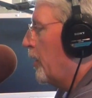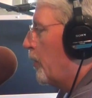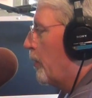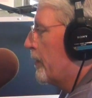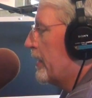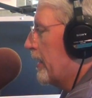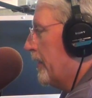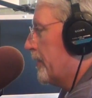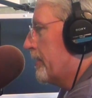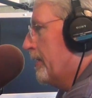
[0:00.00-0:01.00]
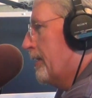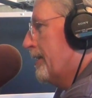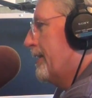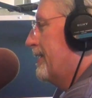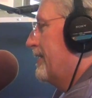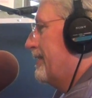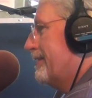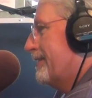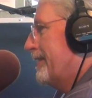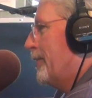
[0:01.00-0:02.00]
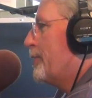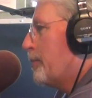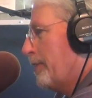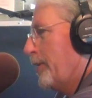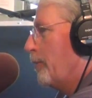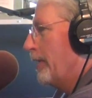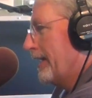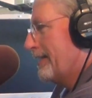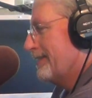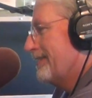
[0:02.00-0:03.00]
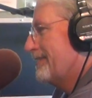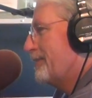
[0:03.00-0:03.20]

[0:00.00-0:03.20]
or the other, there's a better way.